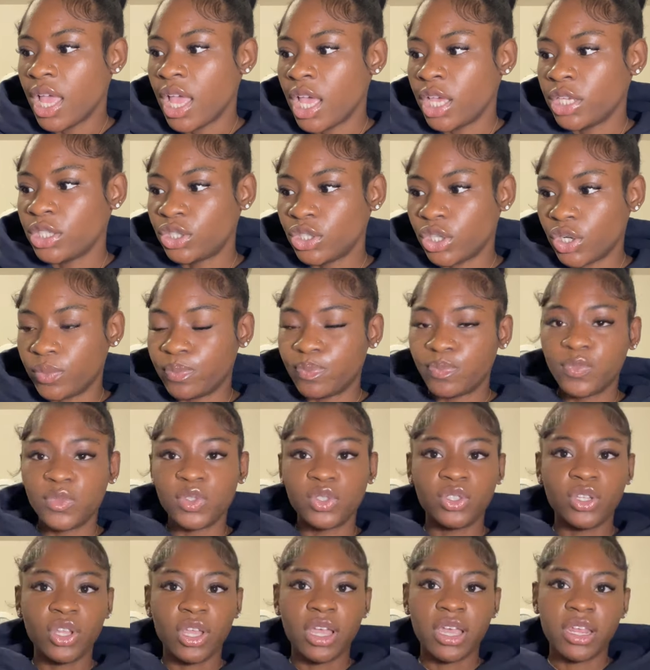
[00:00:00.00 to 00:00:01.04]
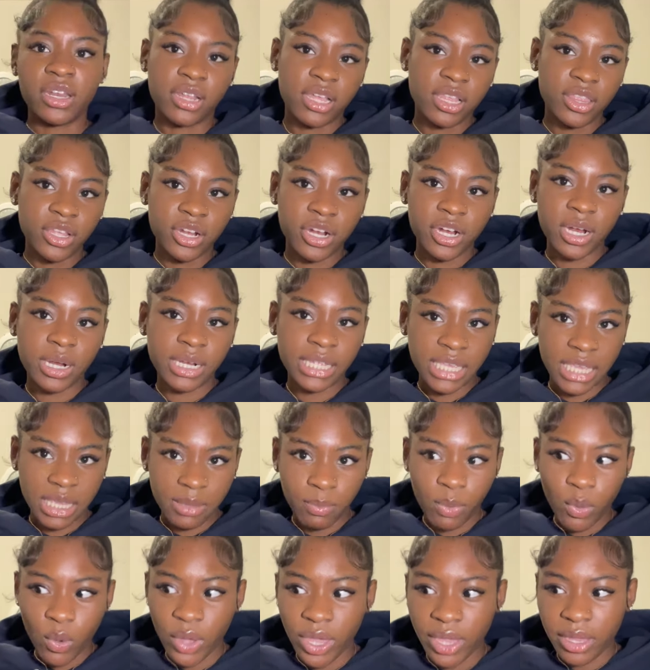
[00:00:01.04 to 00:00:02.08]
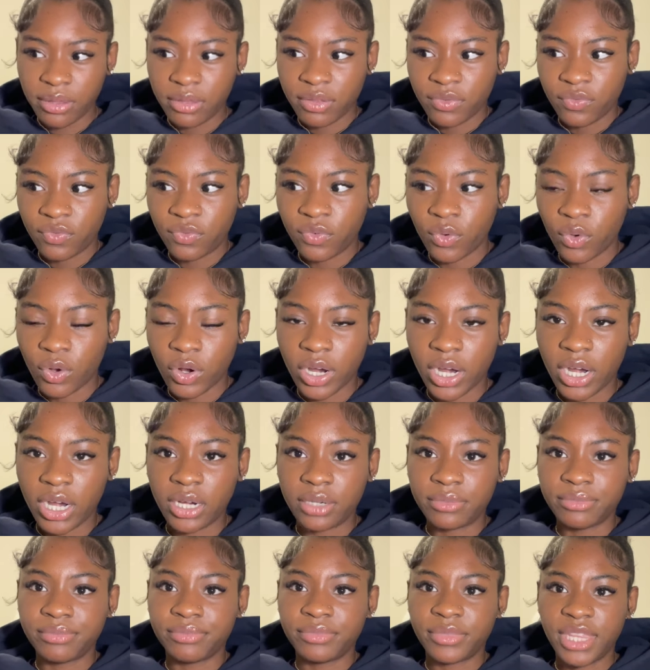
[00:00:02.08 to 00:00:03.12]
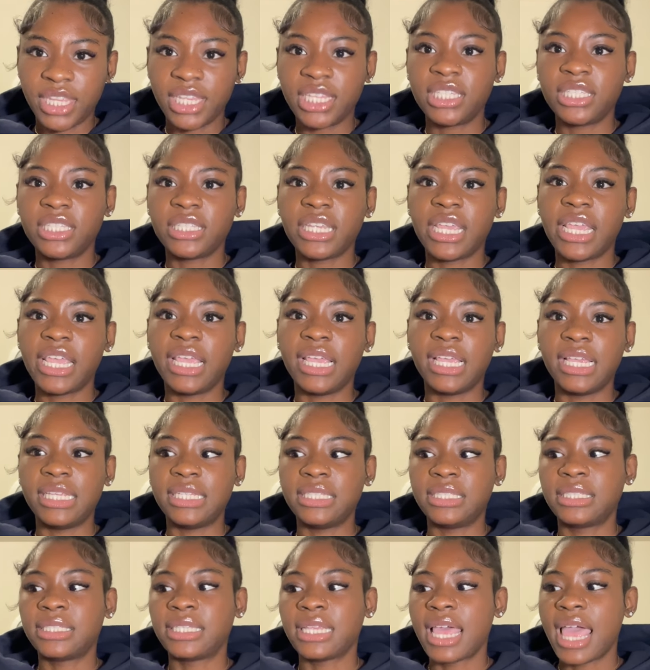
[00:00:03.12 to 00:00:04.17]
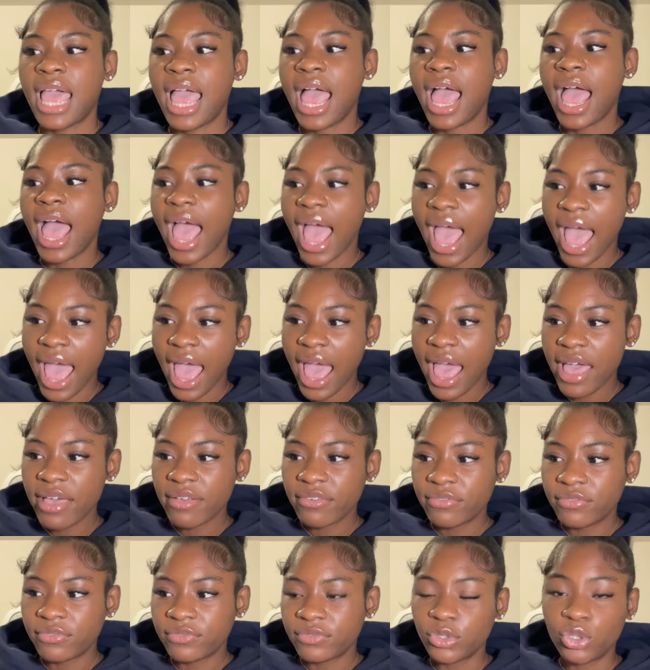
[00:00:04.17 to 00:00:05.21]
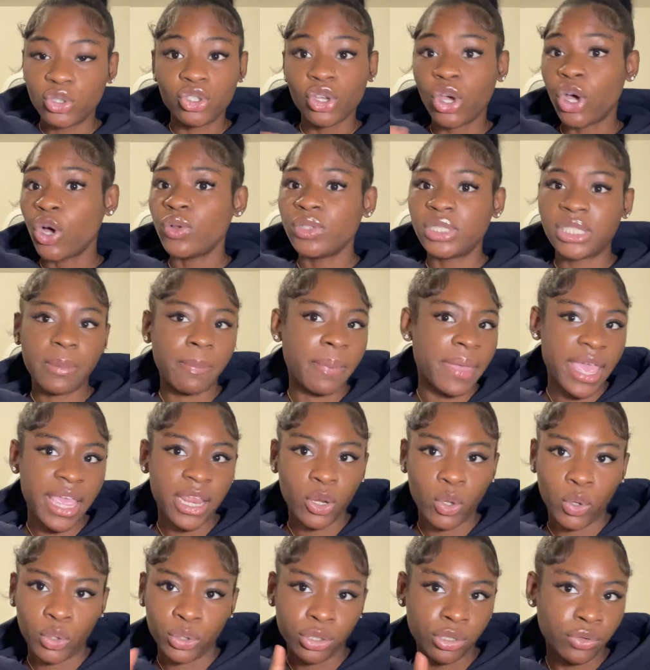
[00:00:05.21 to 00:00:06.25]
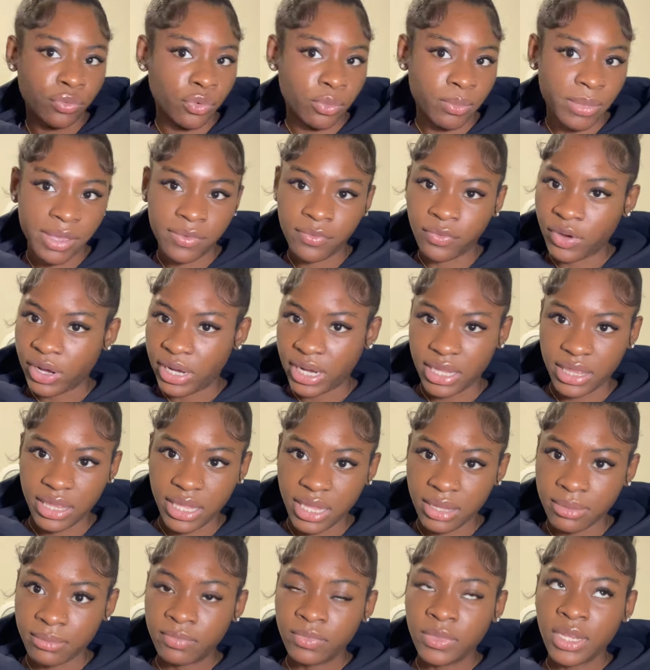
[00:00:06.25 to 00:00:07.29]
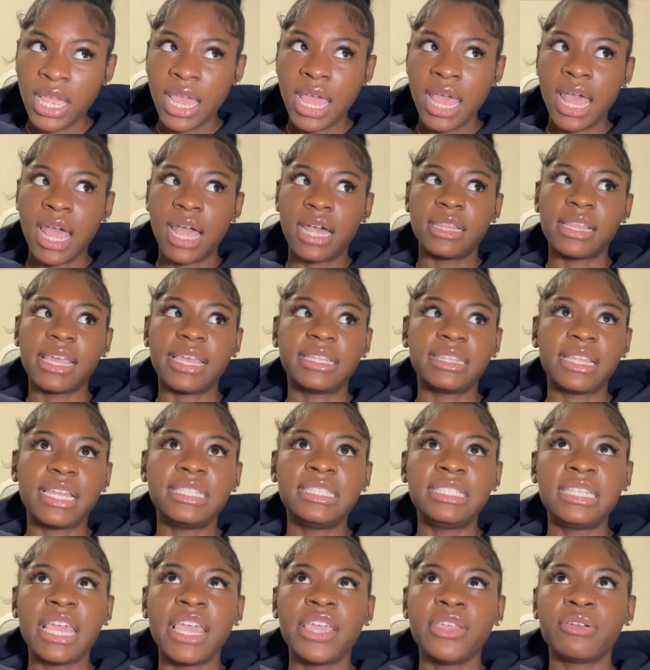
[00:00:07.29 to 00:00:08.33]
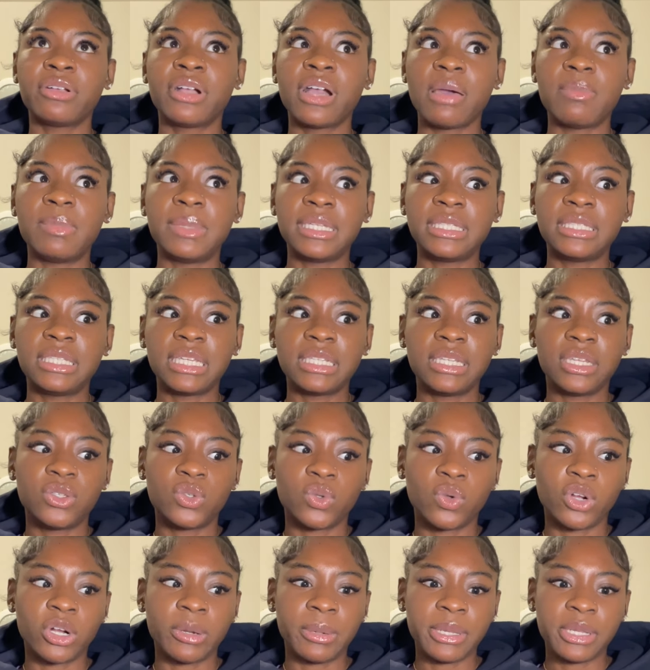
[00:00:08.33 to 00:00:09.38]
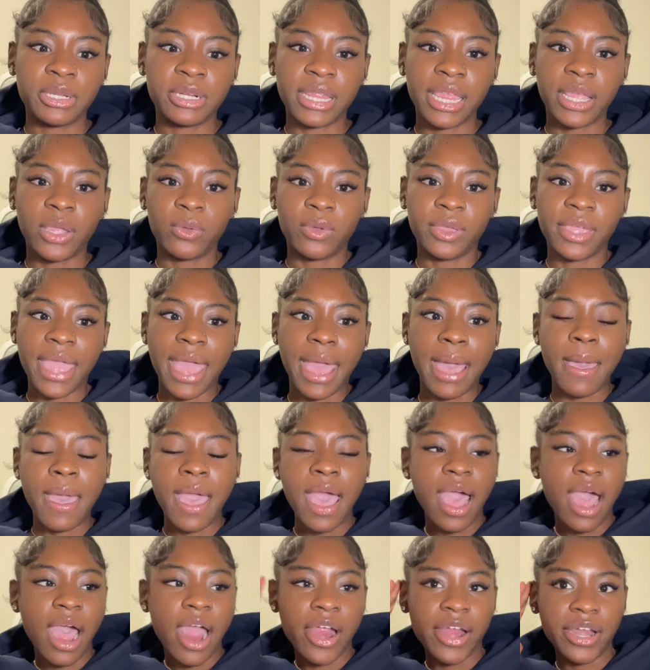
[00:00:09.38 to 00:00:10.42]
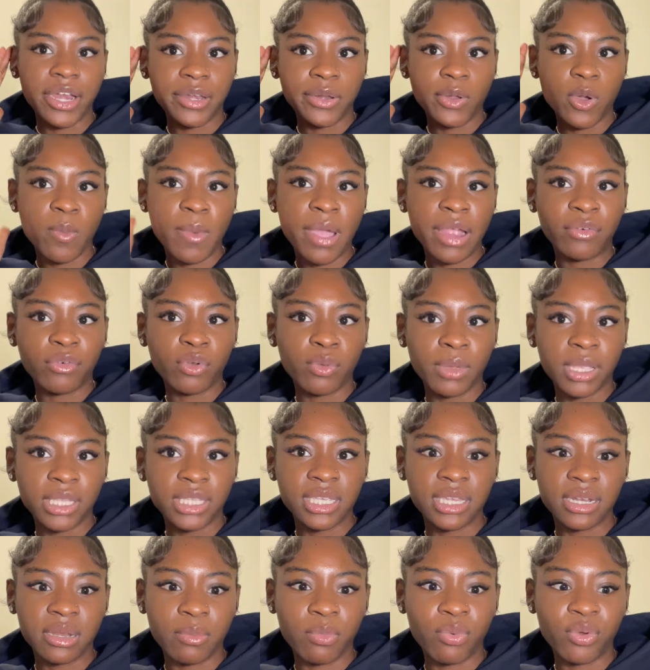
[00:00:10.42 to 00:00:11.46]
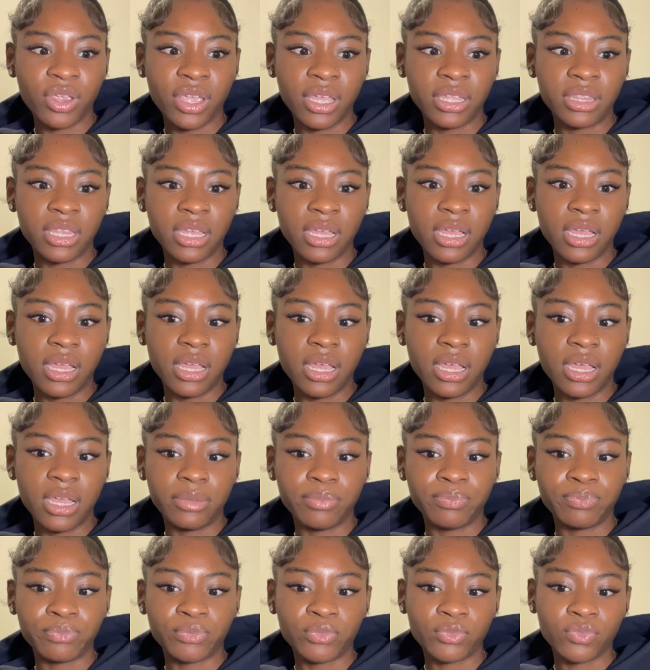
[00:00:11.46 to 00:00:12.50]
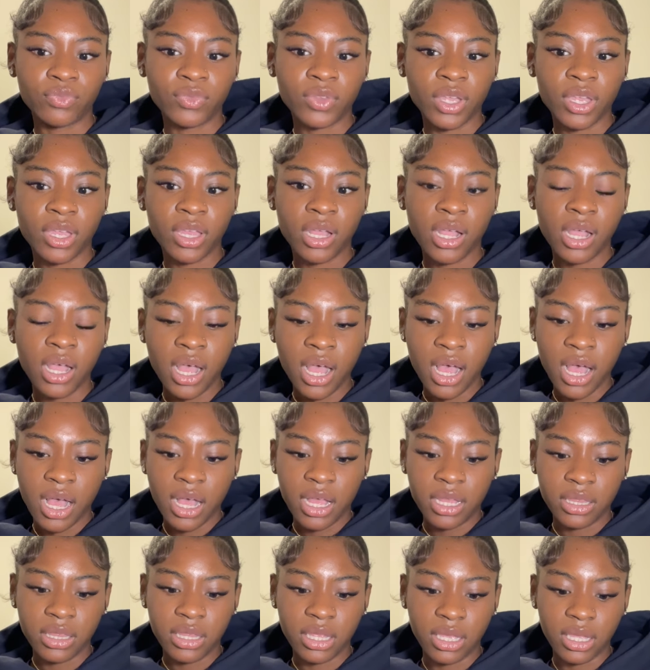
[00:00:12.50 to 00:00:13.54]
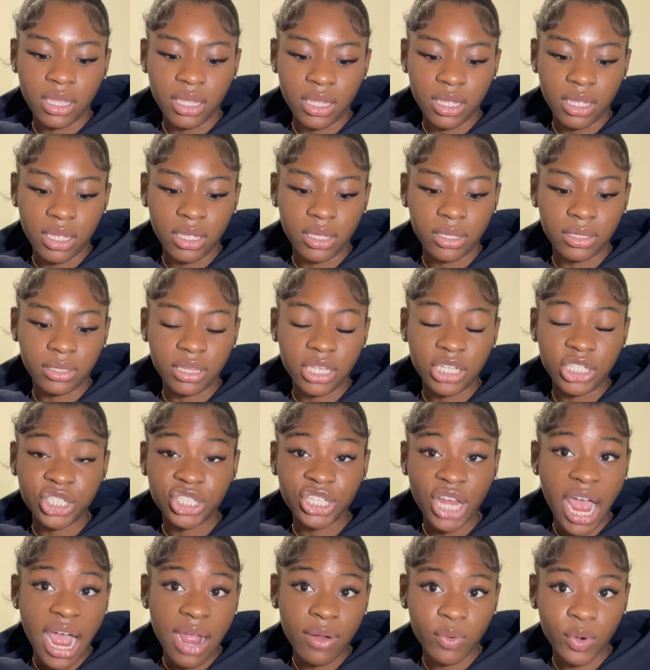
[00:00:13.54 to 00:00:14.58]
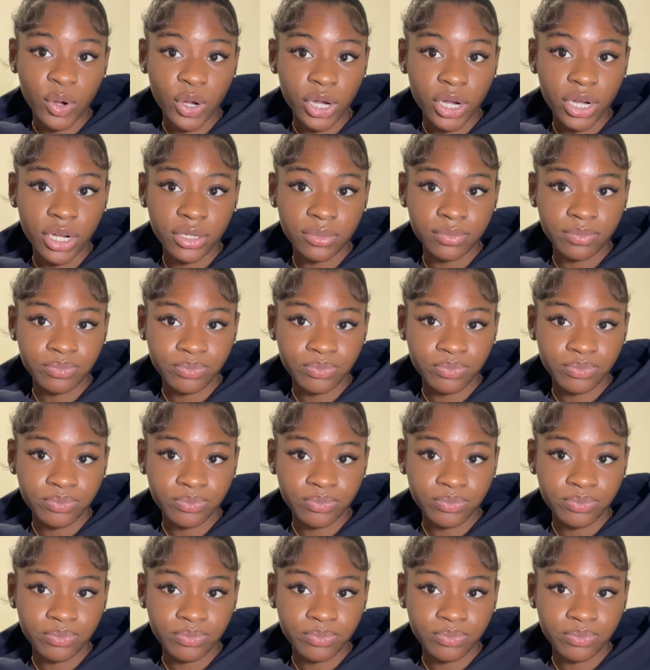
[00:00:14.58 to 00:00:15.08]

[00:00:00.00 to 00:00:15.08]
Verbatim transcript: so another key point for this is have don't depend on your roommate for anything like let's say you're coming to the dorm and you're like oh yeah i already know my roommate's gonna bring the the the shower